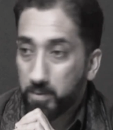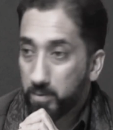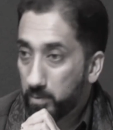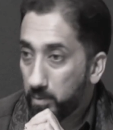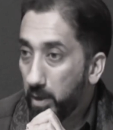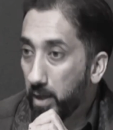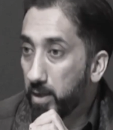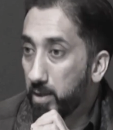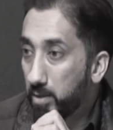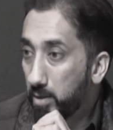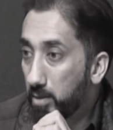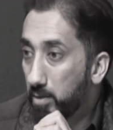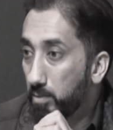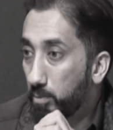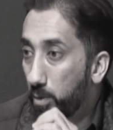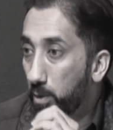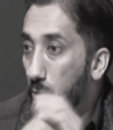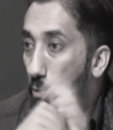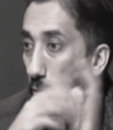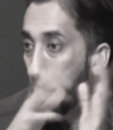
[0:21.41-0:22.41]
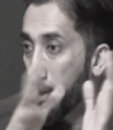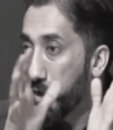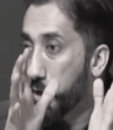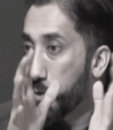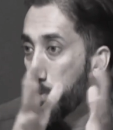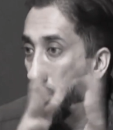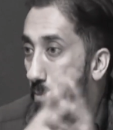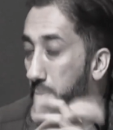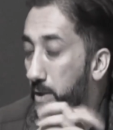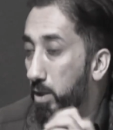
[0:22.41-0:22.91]
Right? When Quraysh
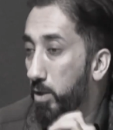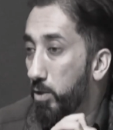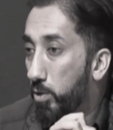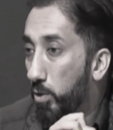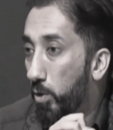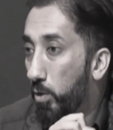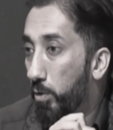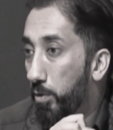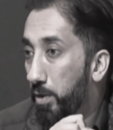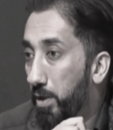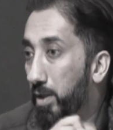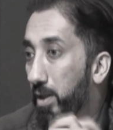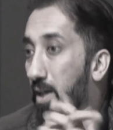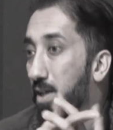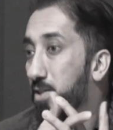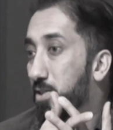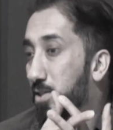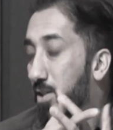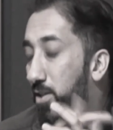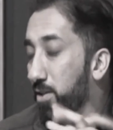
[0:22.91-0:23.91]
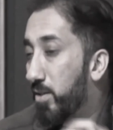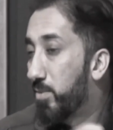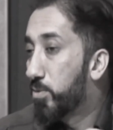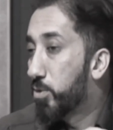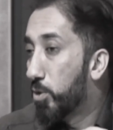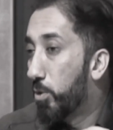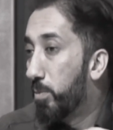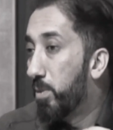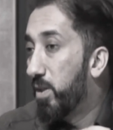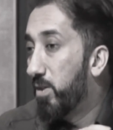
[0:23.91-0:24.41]
were being told Allah has done them
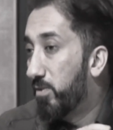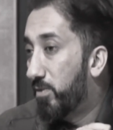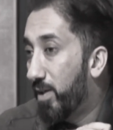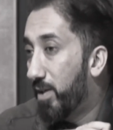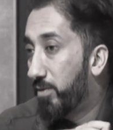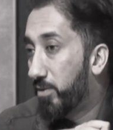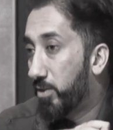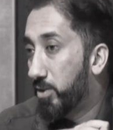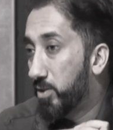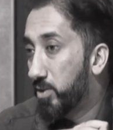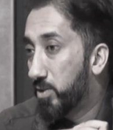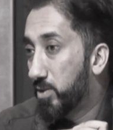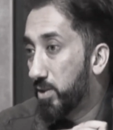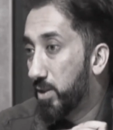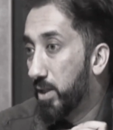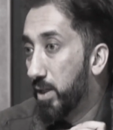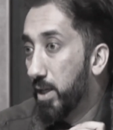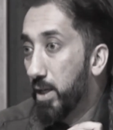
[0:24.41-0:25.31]
so many favors,